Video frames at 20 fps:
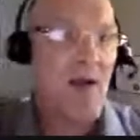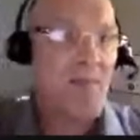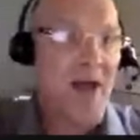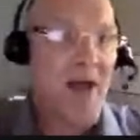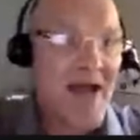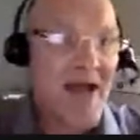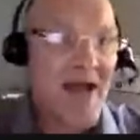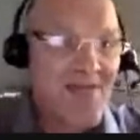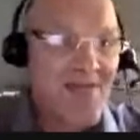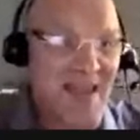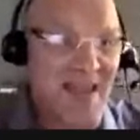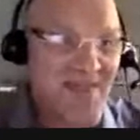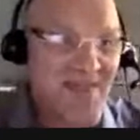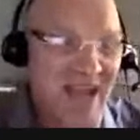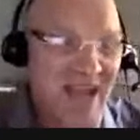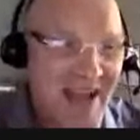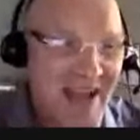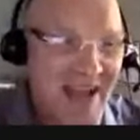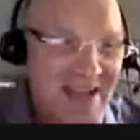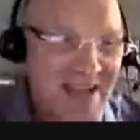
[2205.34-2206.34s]
They've got
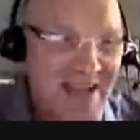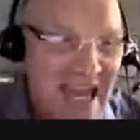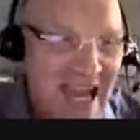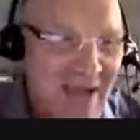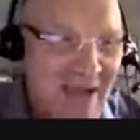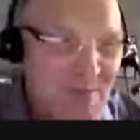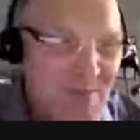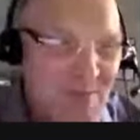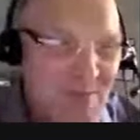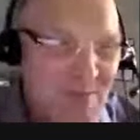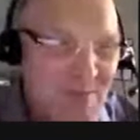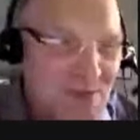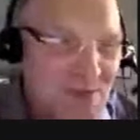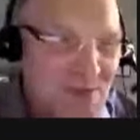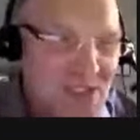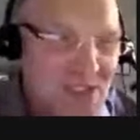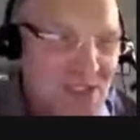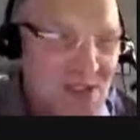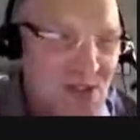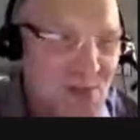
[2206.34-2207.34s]
names. There's
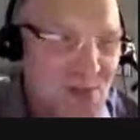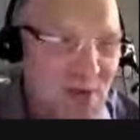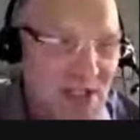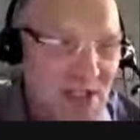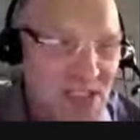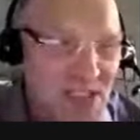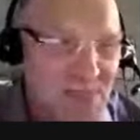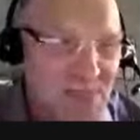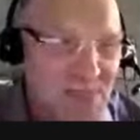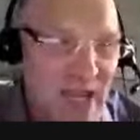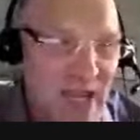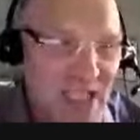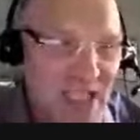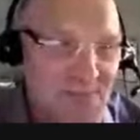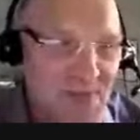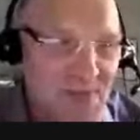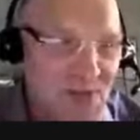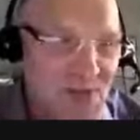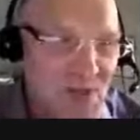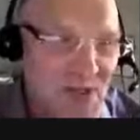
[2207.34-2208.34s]
too much space
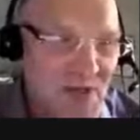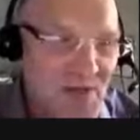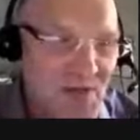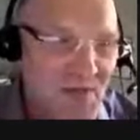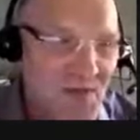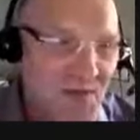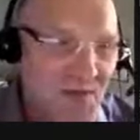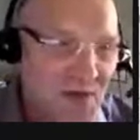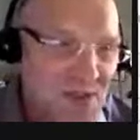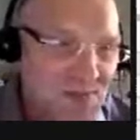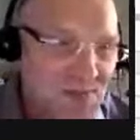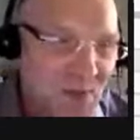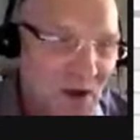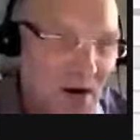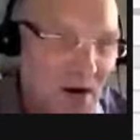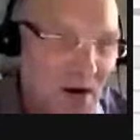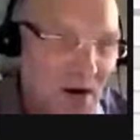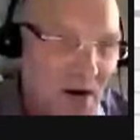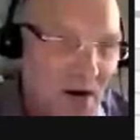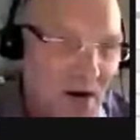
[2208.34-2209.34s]
between the first part of the
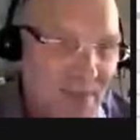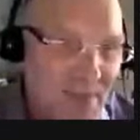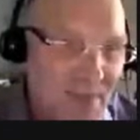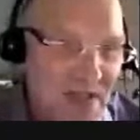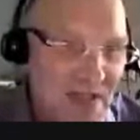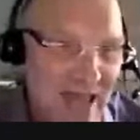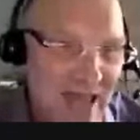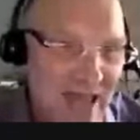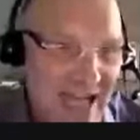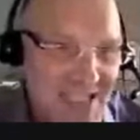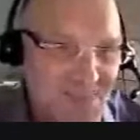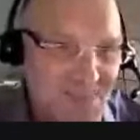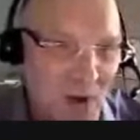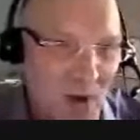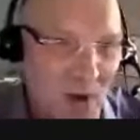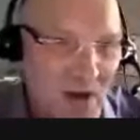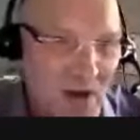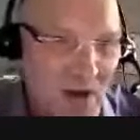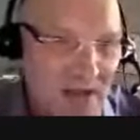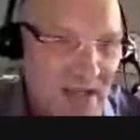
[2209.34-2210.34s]
name and the last part of the
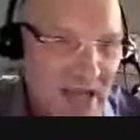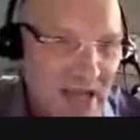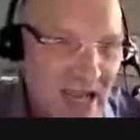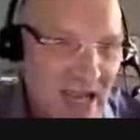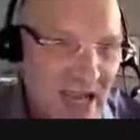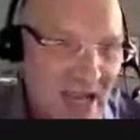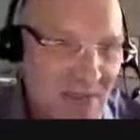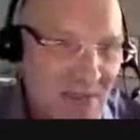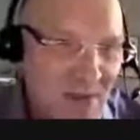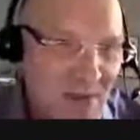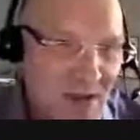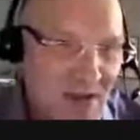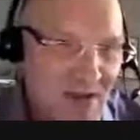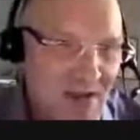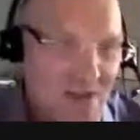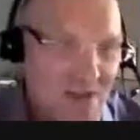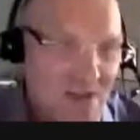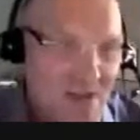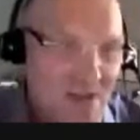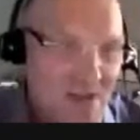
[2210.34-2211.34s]
name. There's too
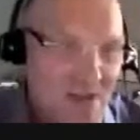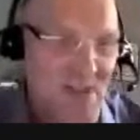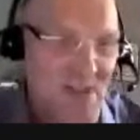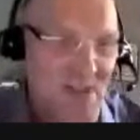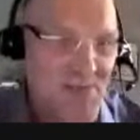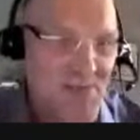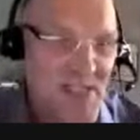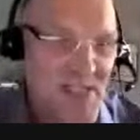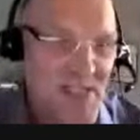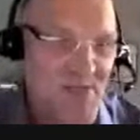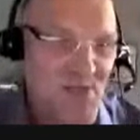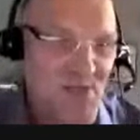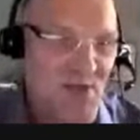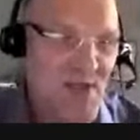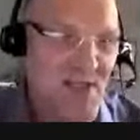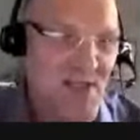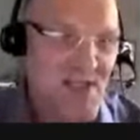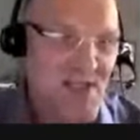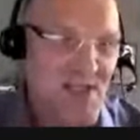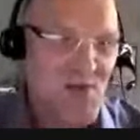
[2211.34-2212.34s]
much space in between. This
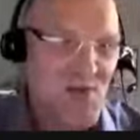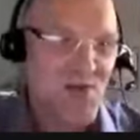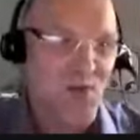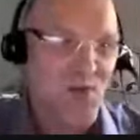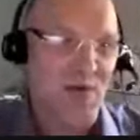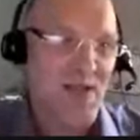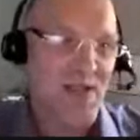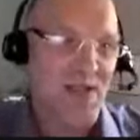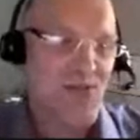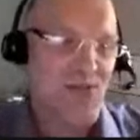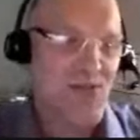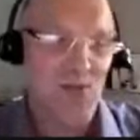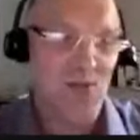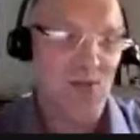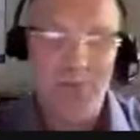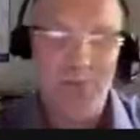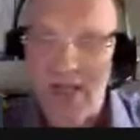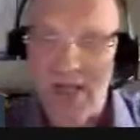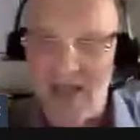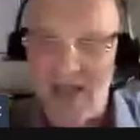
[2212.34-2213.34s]
one's really too
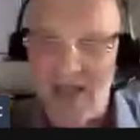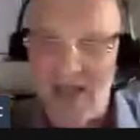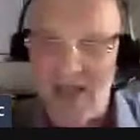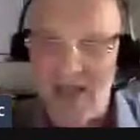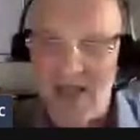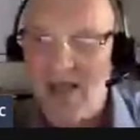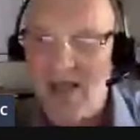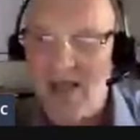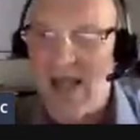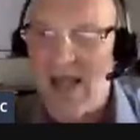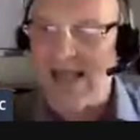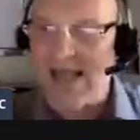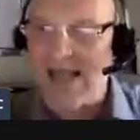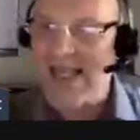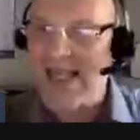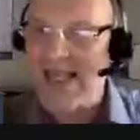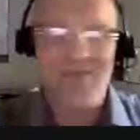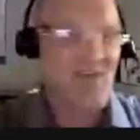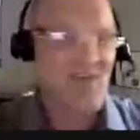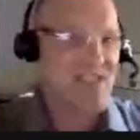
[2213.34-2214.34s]
big. I can't even
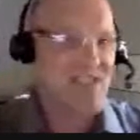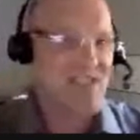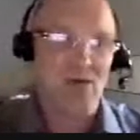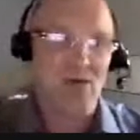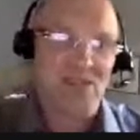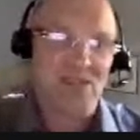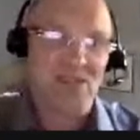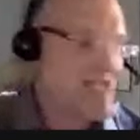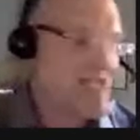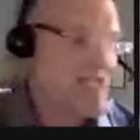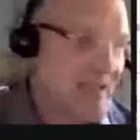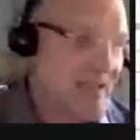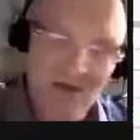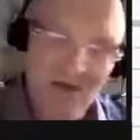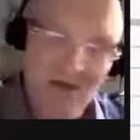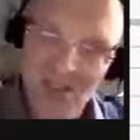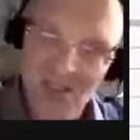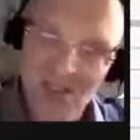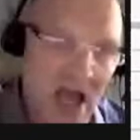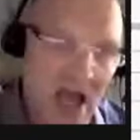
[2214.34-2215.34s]
see what's in those
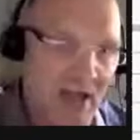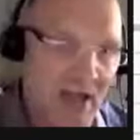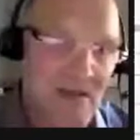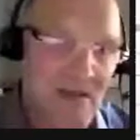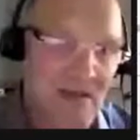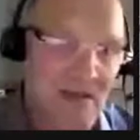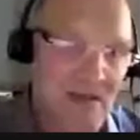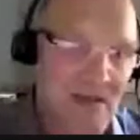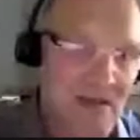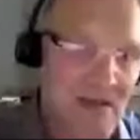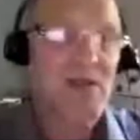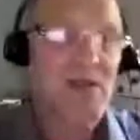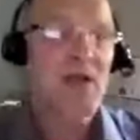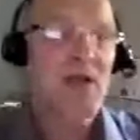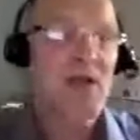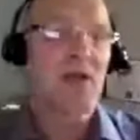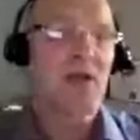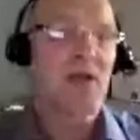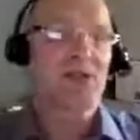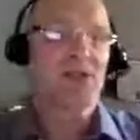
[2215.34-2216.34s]
columns.
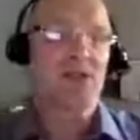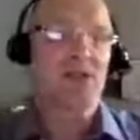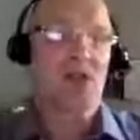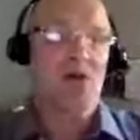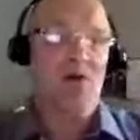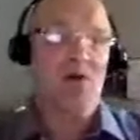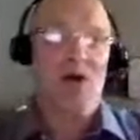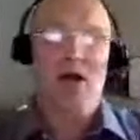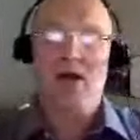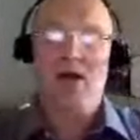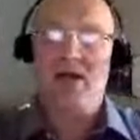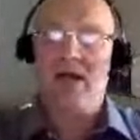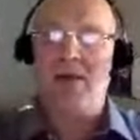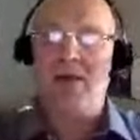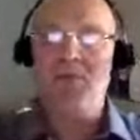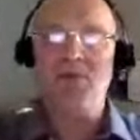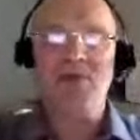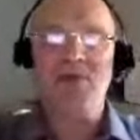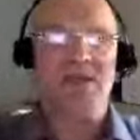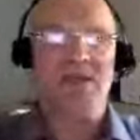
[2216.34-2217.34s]
So a couple
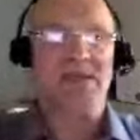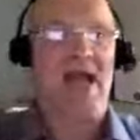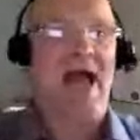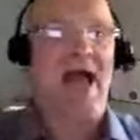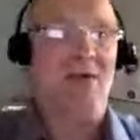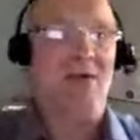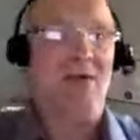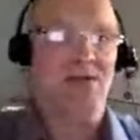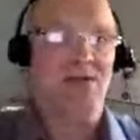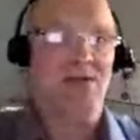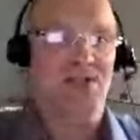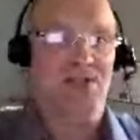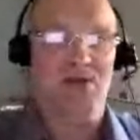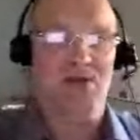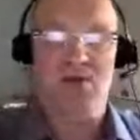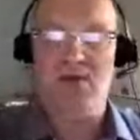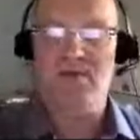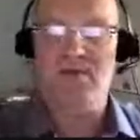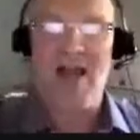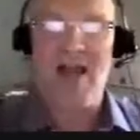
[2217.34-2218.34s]
things I would do if
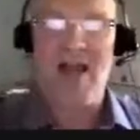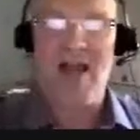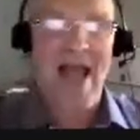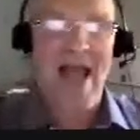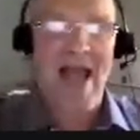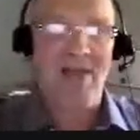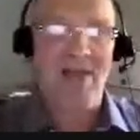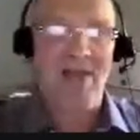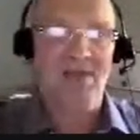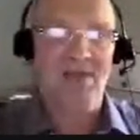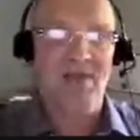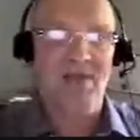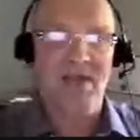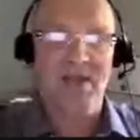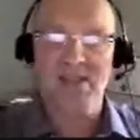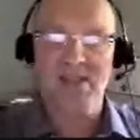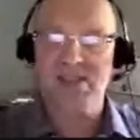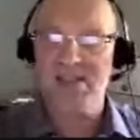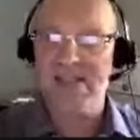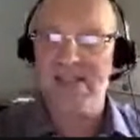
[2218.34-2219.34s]
I had this
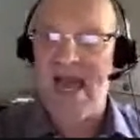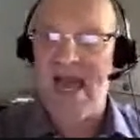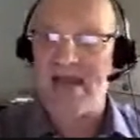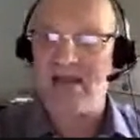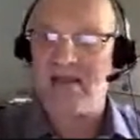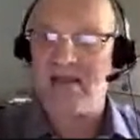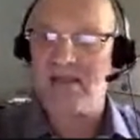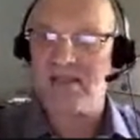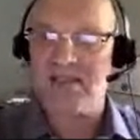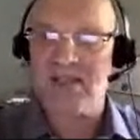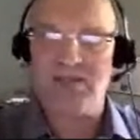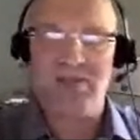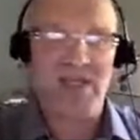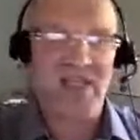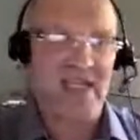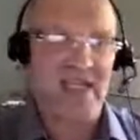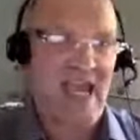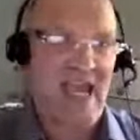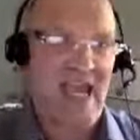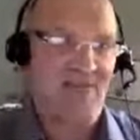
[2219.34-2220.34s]
data that somebody
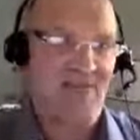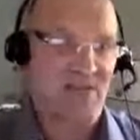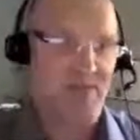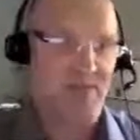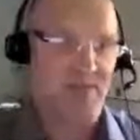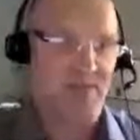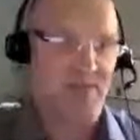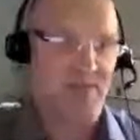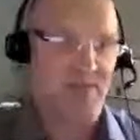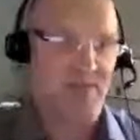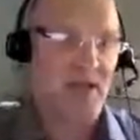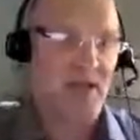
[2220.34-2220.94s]
gave to me,